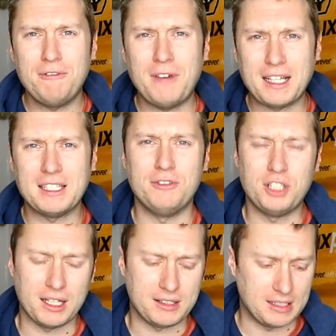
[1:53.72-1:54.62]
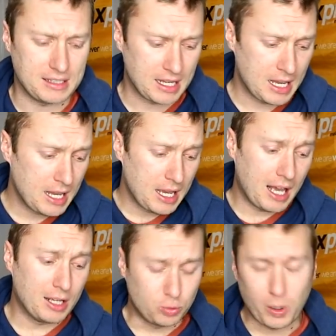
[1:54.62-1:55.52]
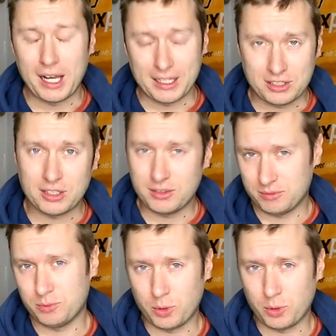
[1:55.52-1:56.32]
effective chances, as well as